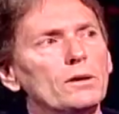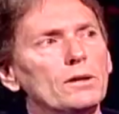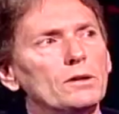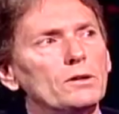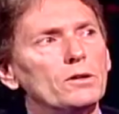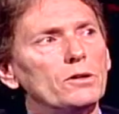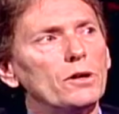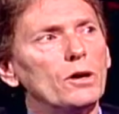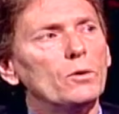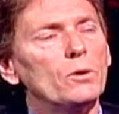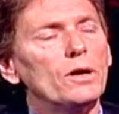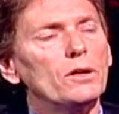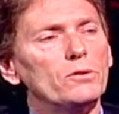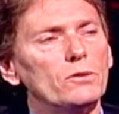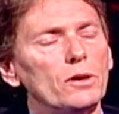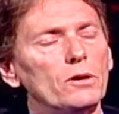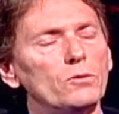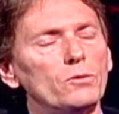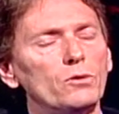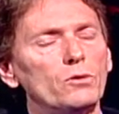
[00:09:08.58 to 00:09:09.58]

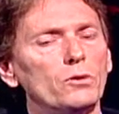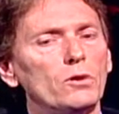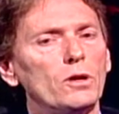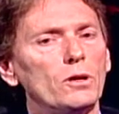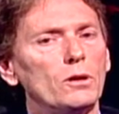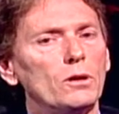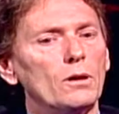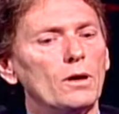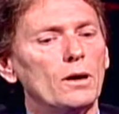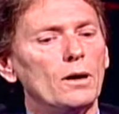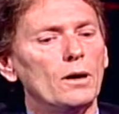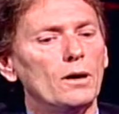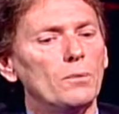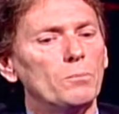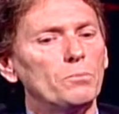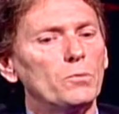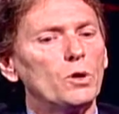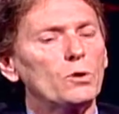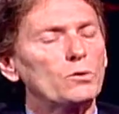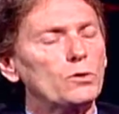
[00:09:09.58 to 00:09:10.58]
It's interesting.
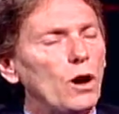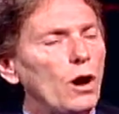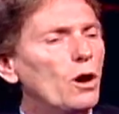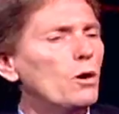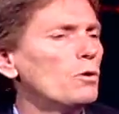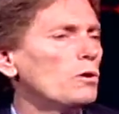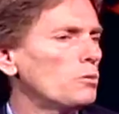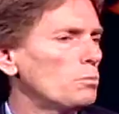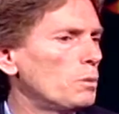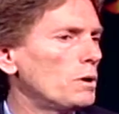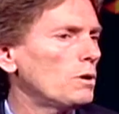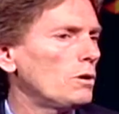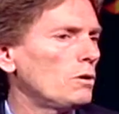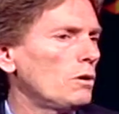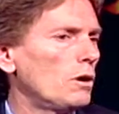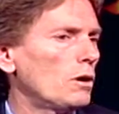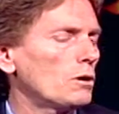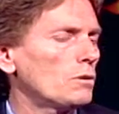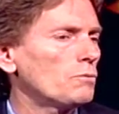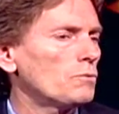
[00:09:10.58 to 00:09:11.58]
There's always been a
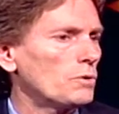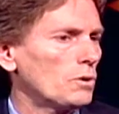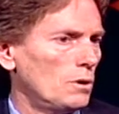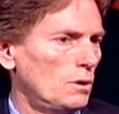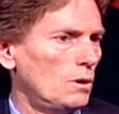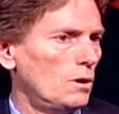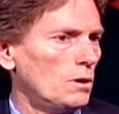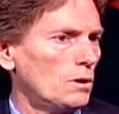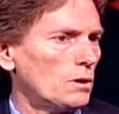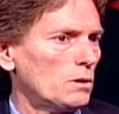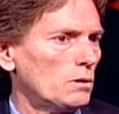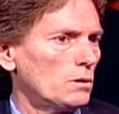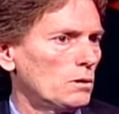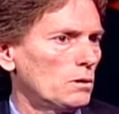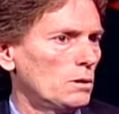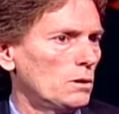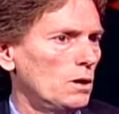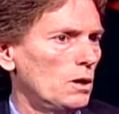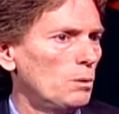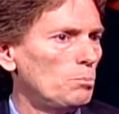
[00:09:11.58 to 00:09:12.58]
lot of talk
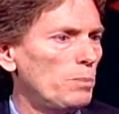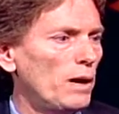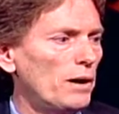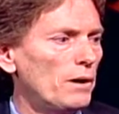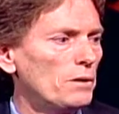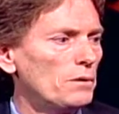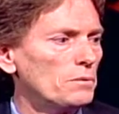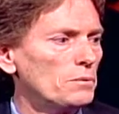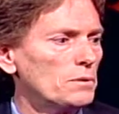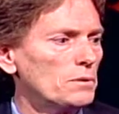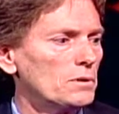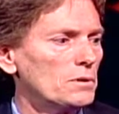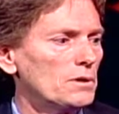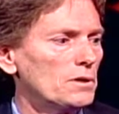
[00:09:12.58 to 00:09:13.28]
about